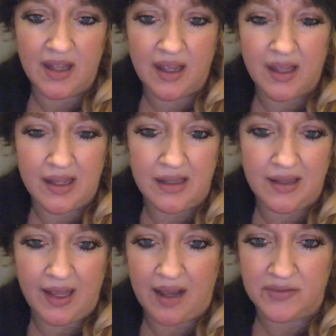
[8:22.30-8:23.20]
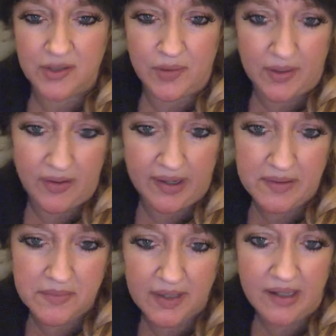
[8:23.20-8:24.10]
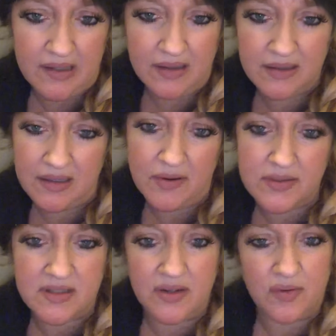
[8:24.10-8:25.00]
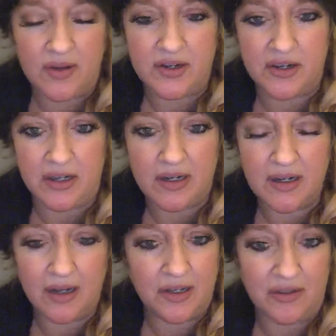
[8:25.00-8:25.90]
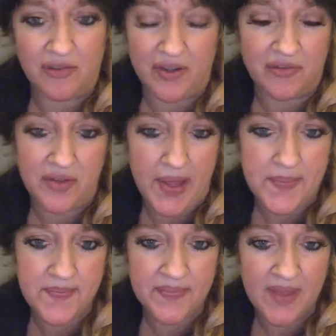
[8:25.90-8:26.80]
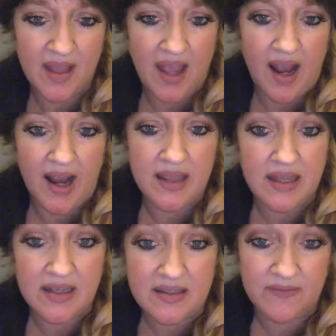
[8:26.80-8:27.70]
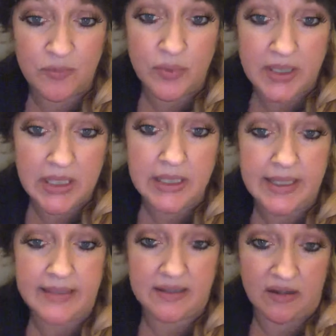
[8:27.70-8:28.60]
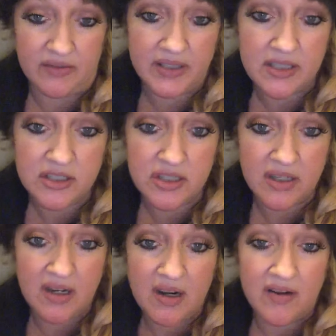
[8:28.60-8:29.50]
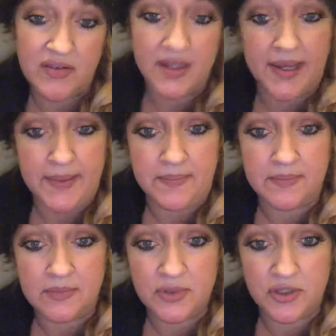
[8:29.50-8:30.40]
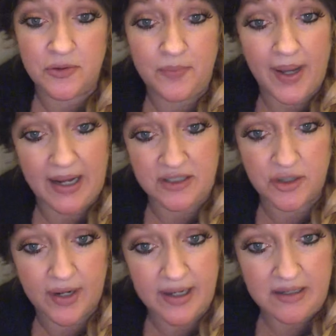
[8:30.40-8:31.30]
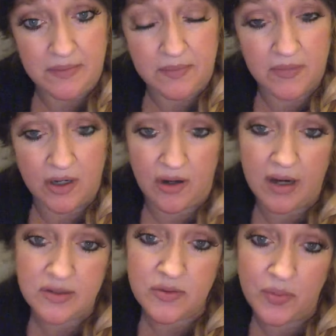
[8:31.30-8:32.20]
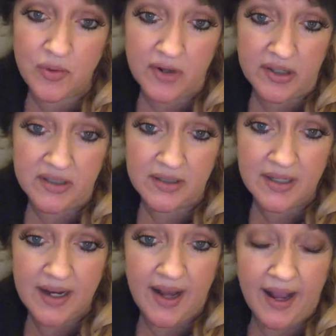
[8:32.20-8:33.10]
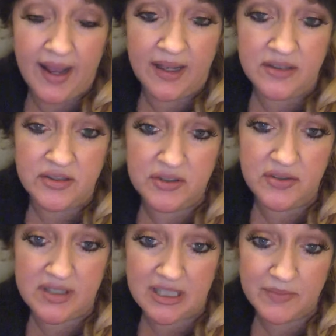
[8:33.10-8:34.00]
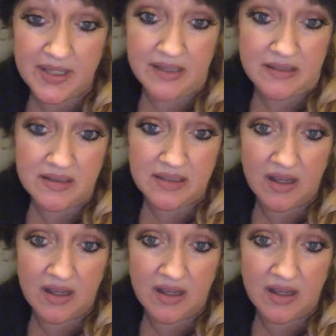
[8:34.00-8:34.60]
and they have to quit kratom, and it's no longer a good fit for them. I think it's really selfish for them to bash kratom across the board and to dismiss